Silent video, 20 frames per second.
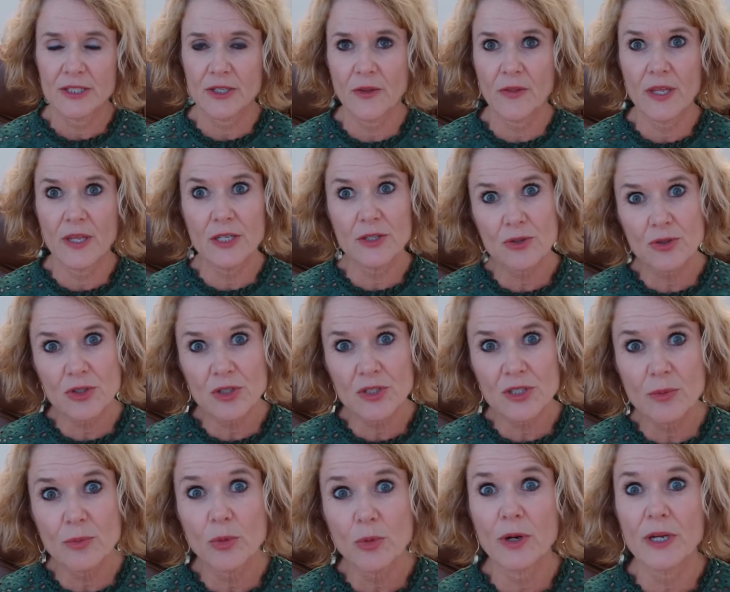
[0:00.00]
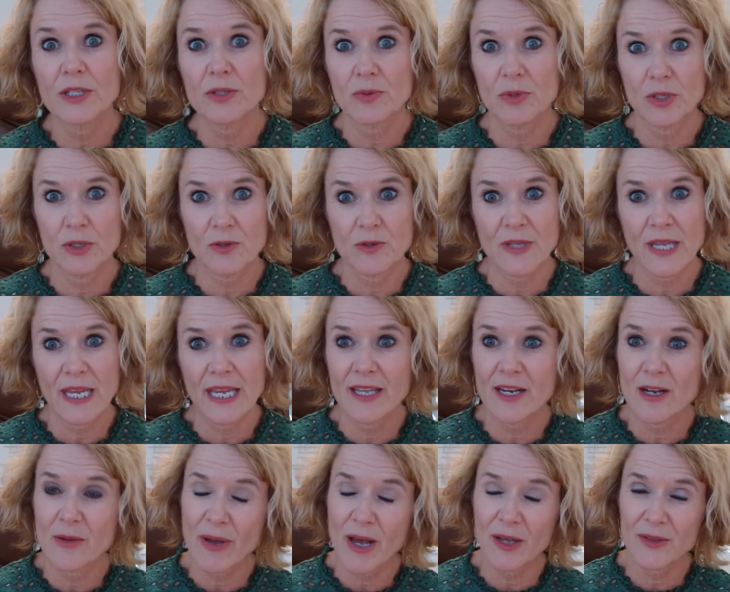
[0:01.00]
So these are just some points when you're
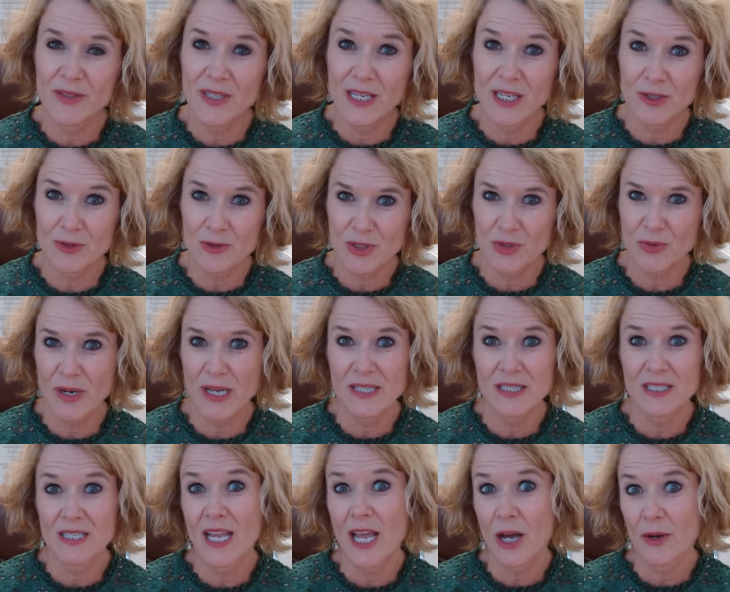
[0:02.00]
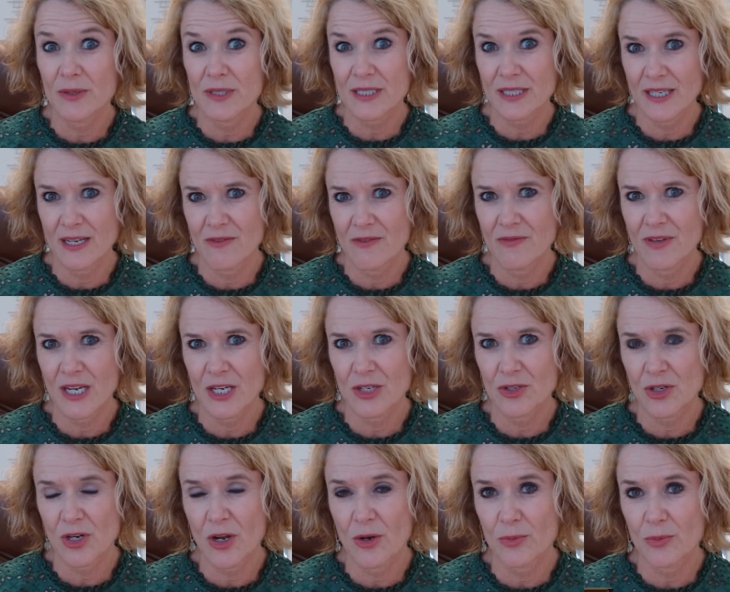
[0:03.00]
thinking about the interest rates and how it's going to
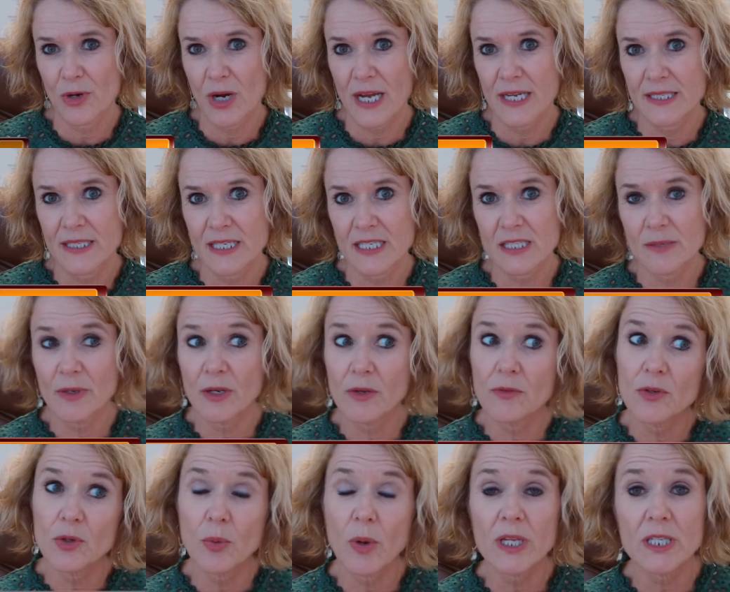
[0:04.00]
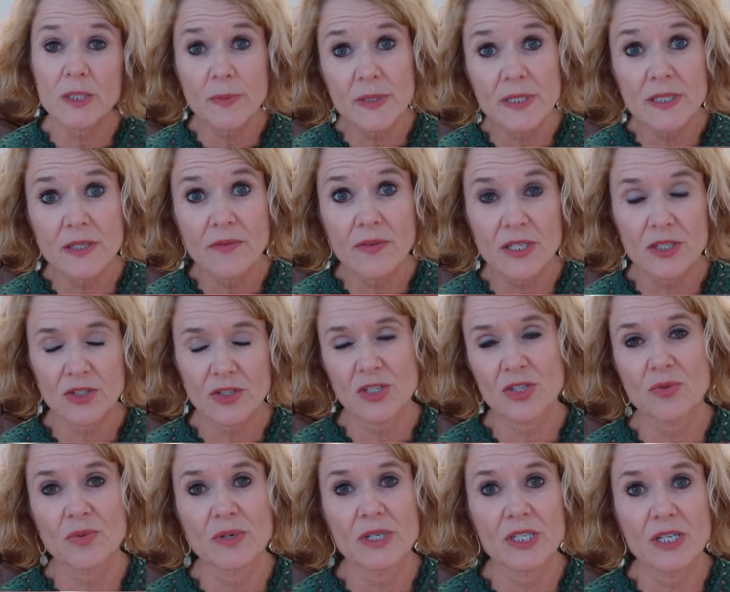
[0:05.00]
affect your home prices. But if you want specifics,
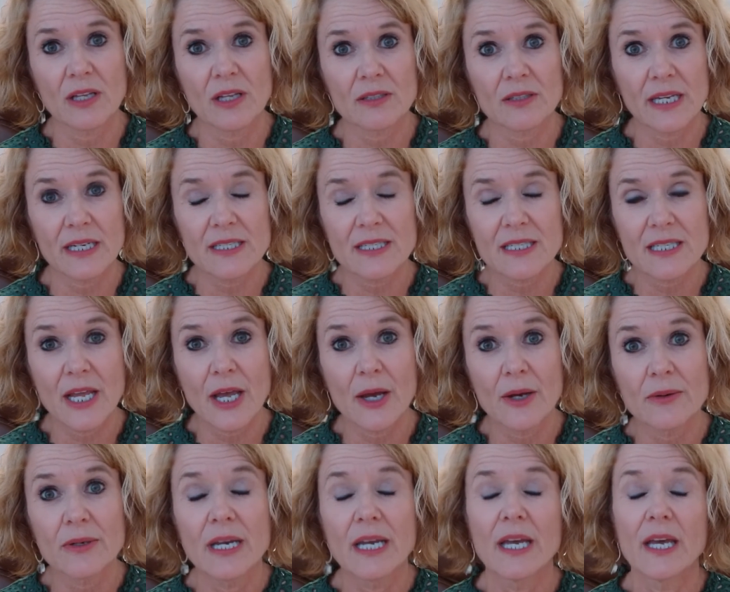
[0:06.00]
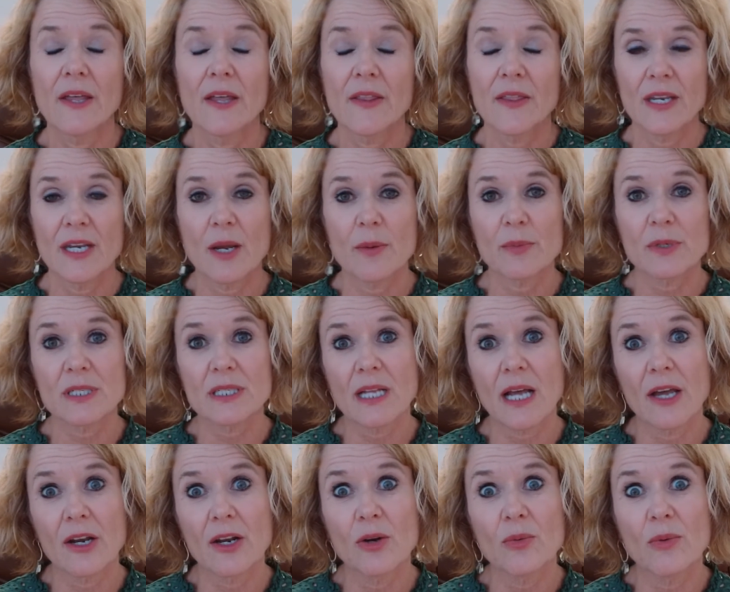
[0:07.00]
just reach out and let us know. The number is
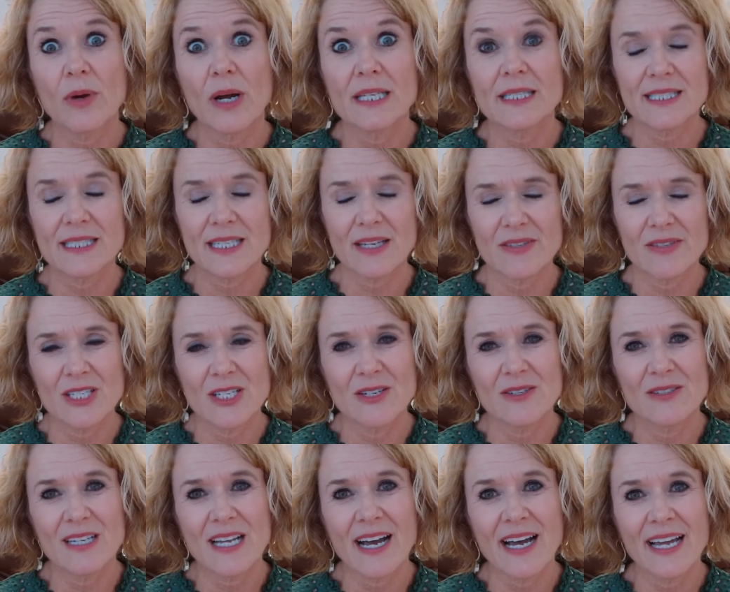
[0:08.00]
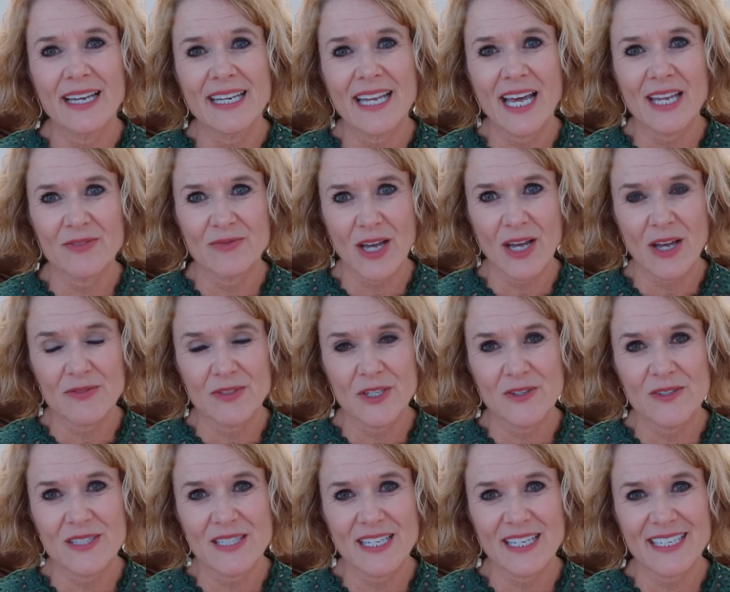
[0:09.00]
901 729
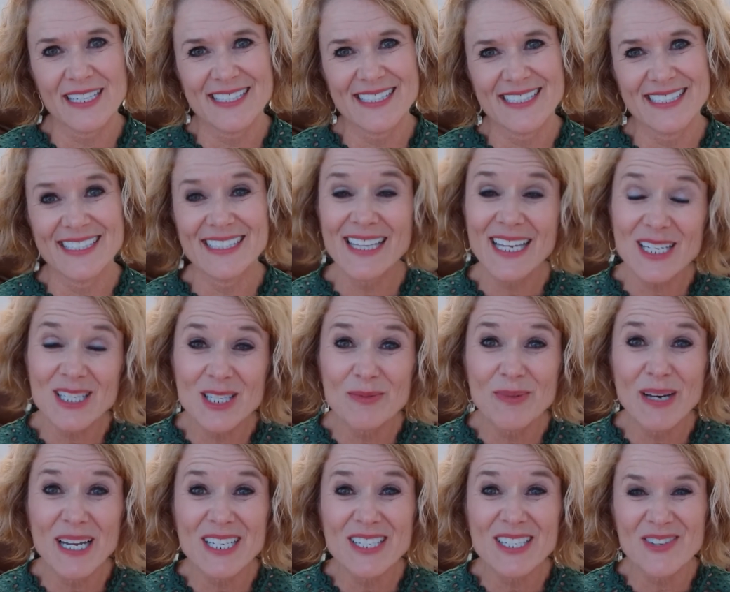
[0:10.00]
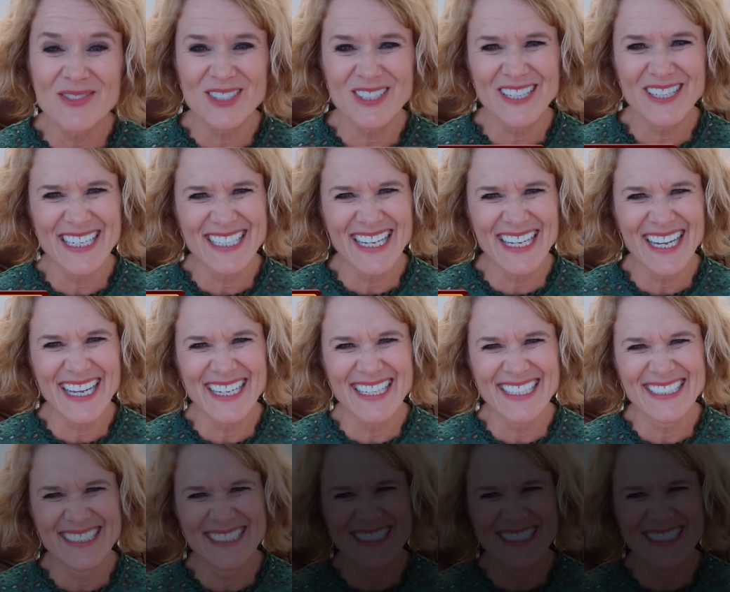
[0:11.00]
9526. Thanks so much. Have a great day.